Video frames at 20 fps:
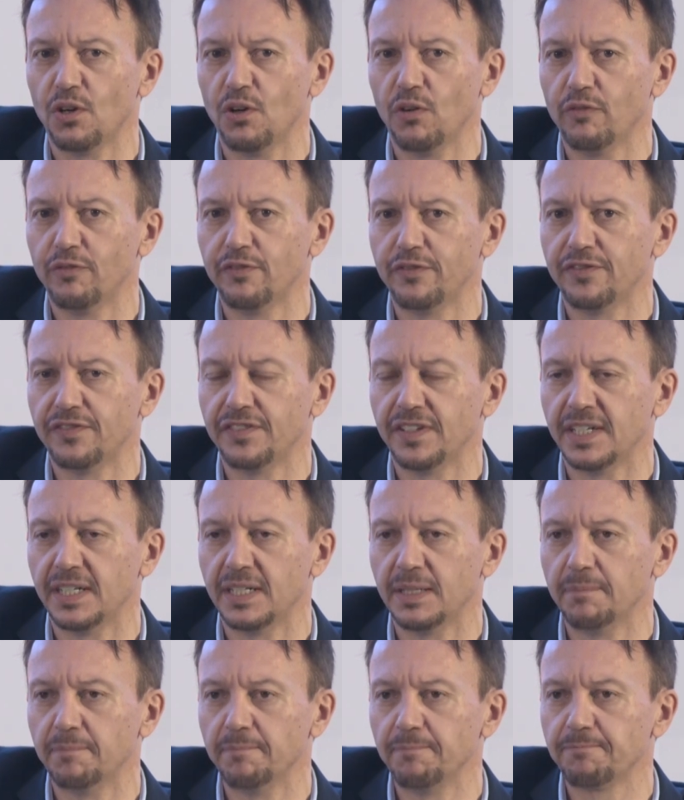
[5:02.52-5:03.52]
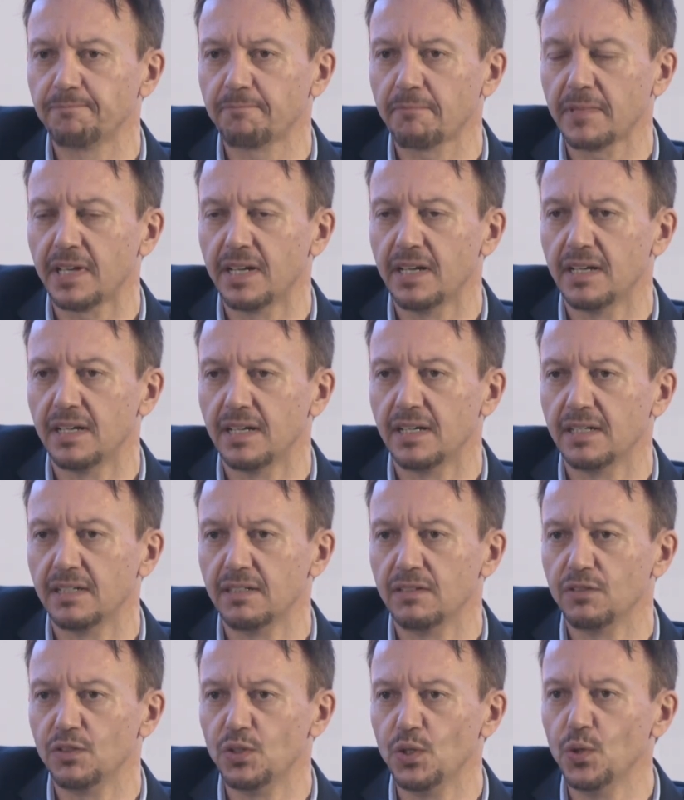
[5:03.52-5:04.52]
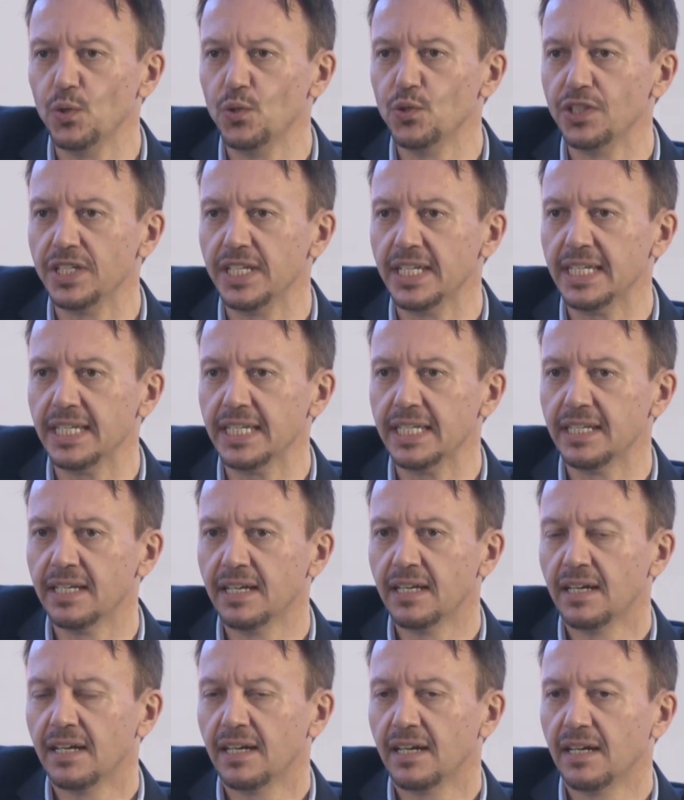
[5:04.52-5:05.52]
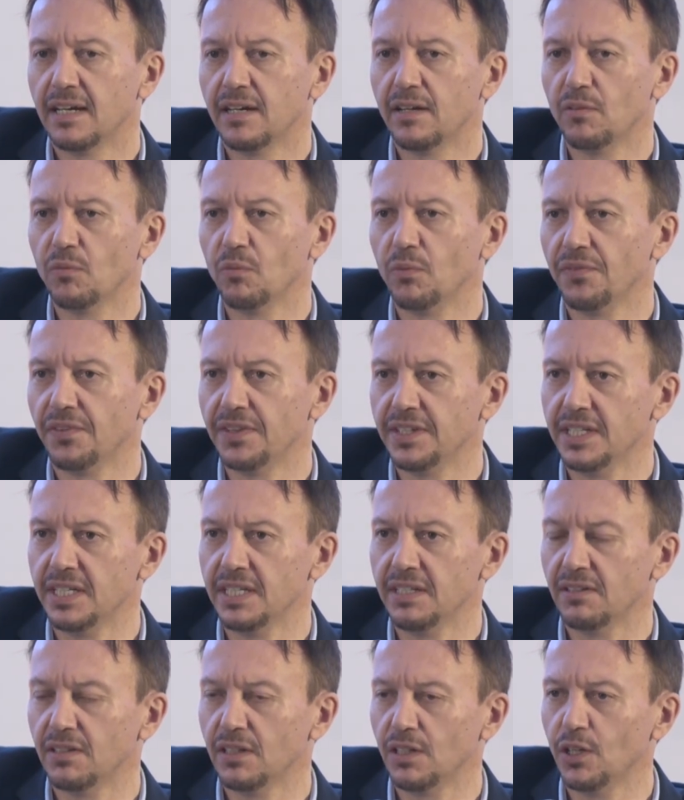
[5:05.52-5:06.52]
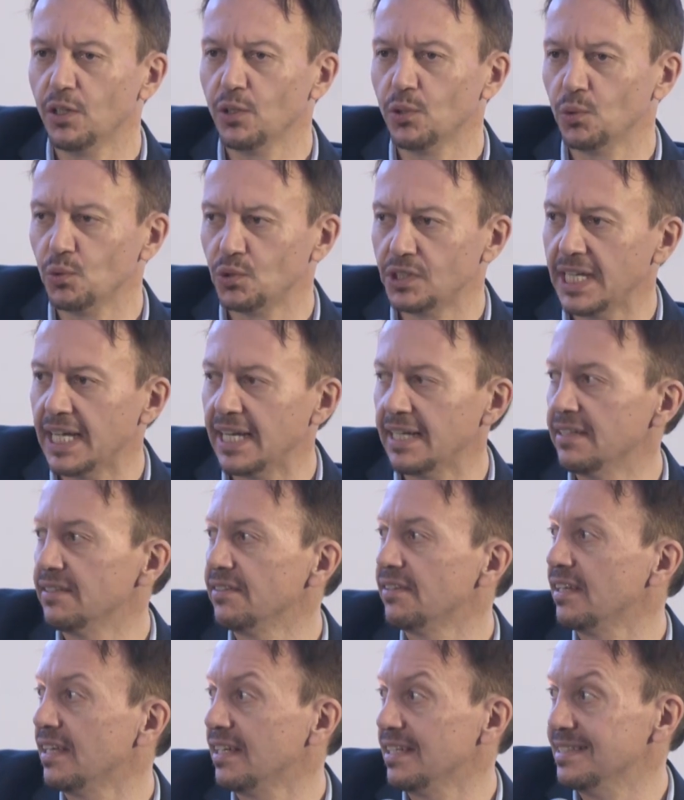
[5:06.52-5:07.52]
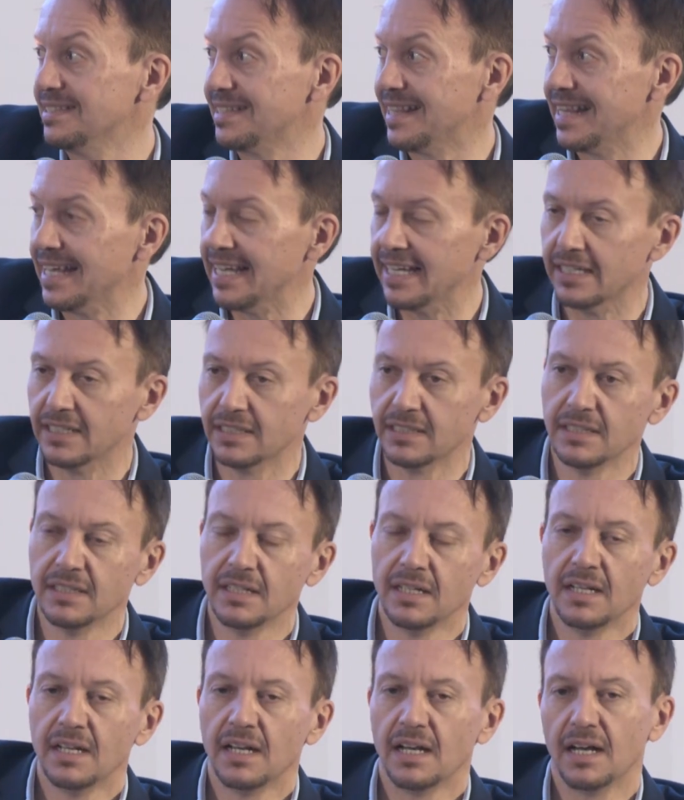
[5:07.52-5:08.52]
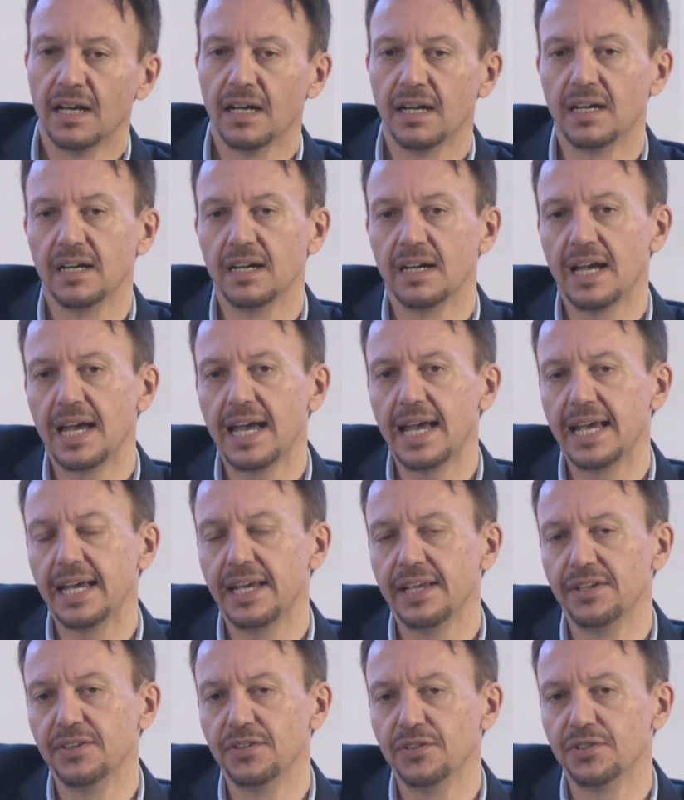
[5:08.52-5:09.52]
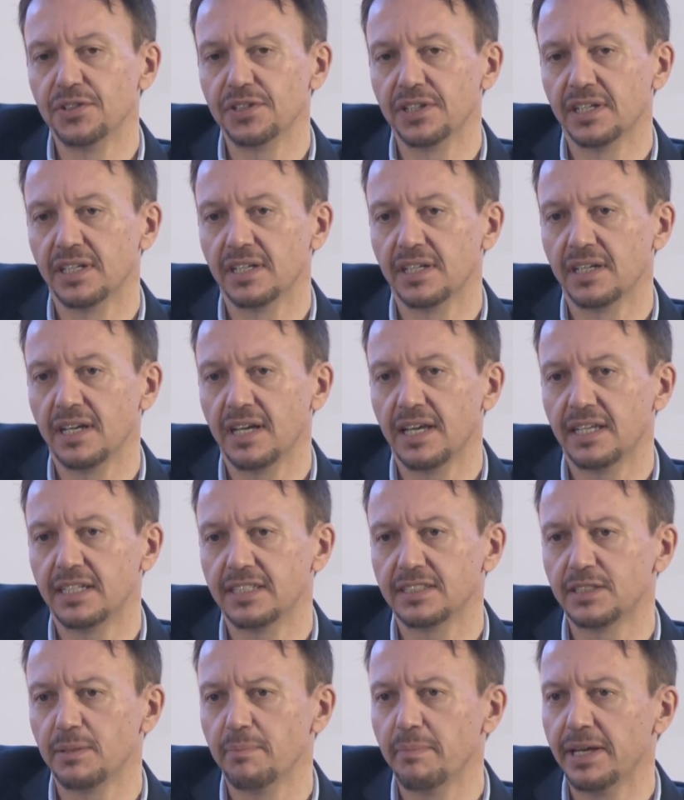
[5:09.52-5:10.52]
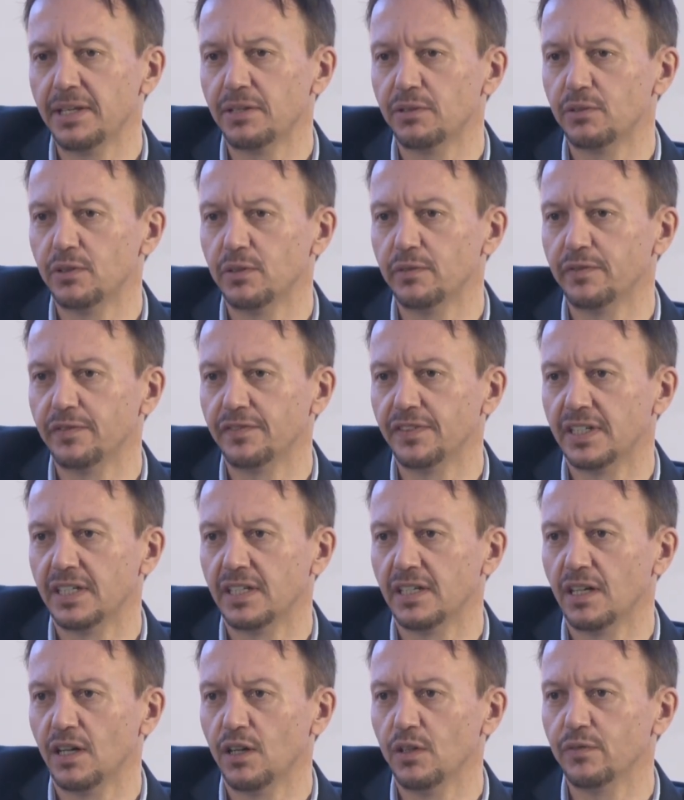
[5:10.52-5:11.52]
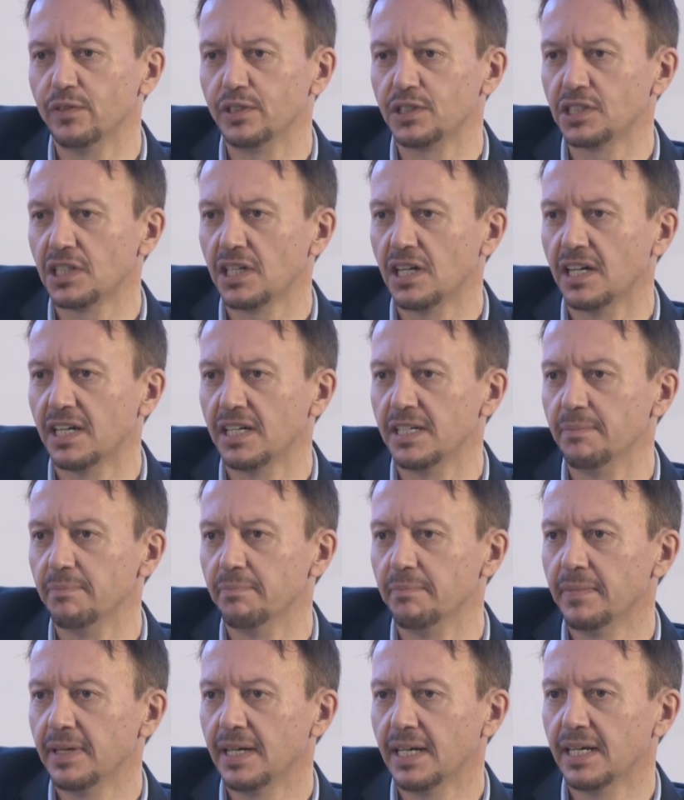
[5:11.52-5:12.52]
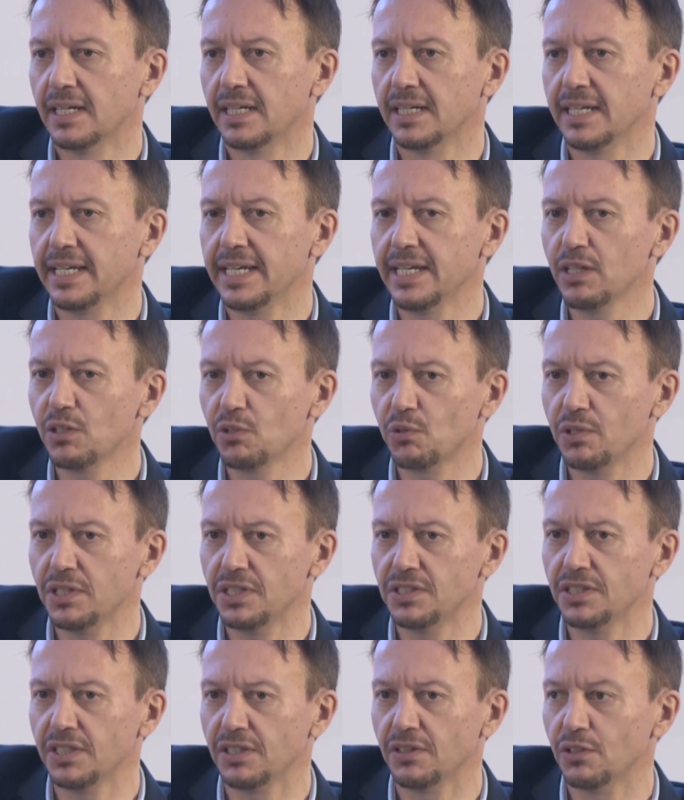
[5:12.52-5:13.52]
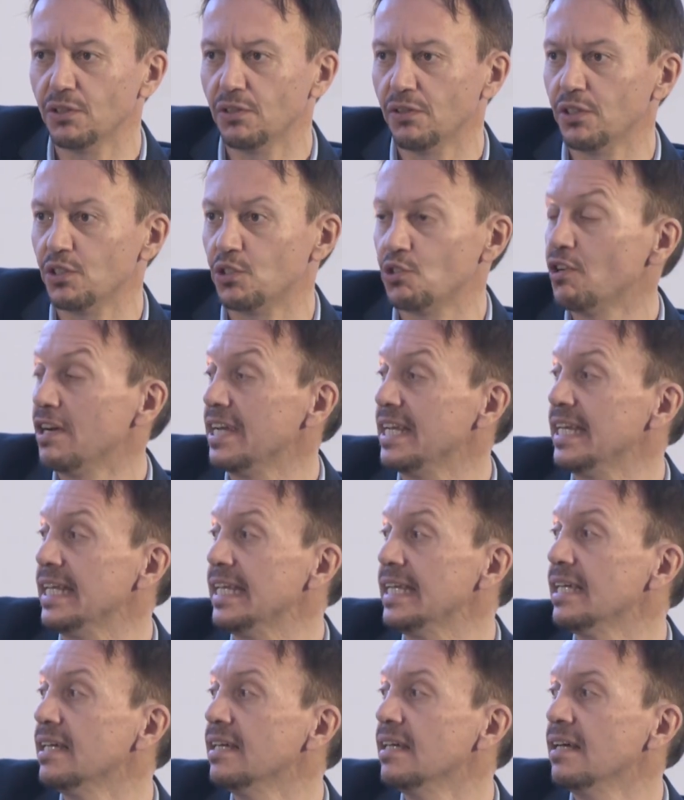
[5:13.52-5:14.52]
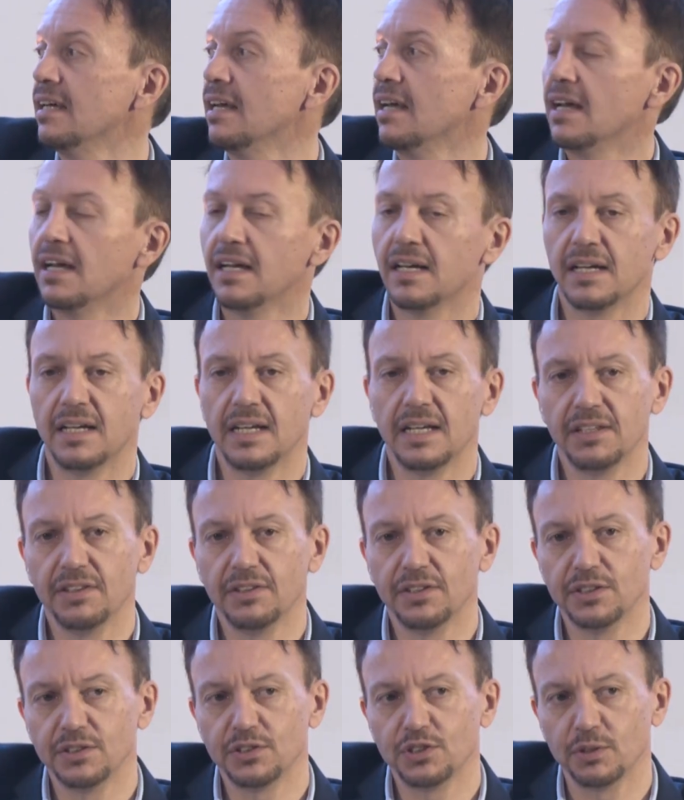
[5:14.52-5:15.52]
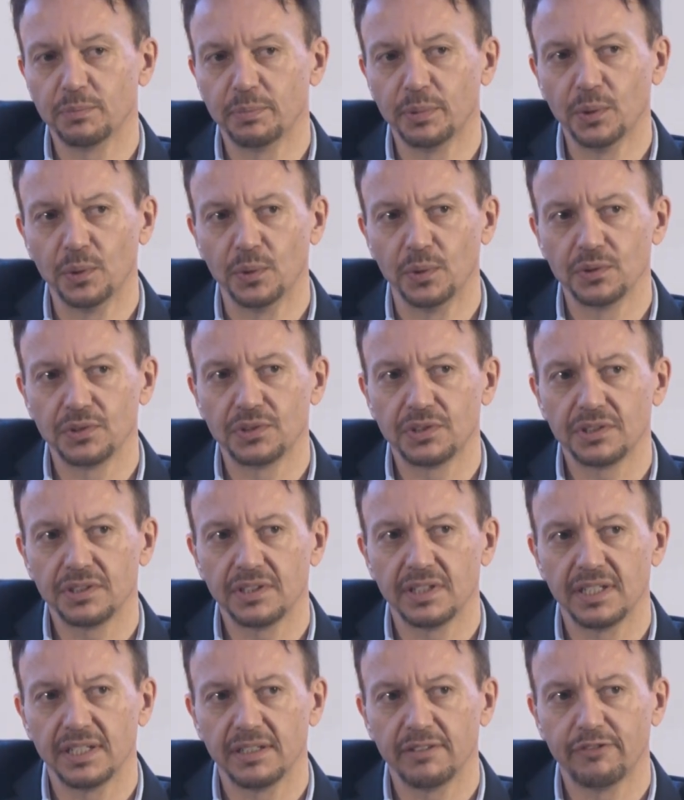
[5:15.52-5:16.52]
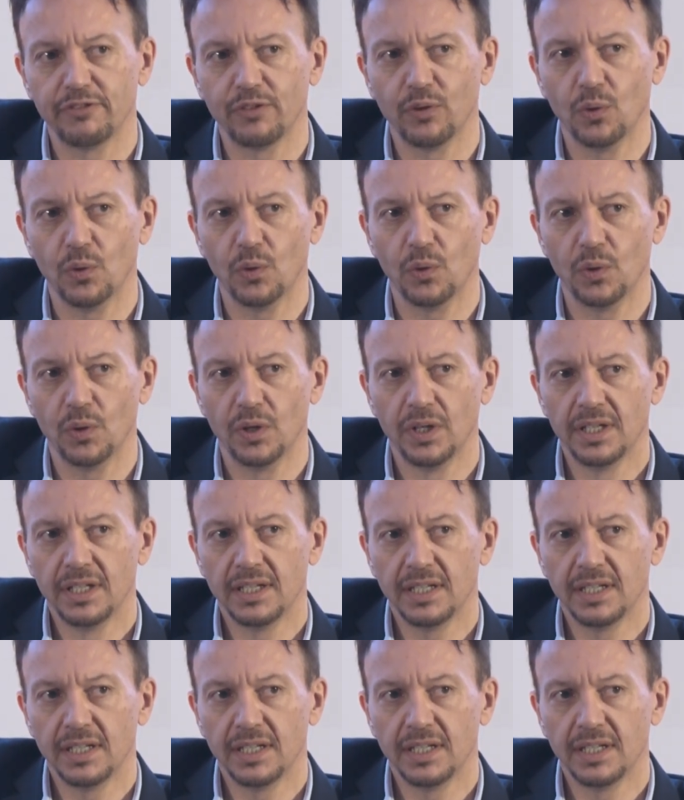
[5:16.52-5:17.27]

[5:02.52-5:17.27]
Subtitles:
of using the local talent that is there, and it's a matter of over time increasing the training and the support for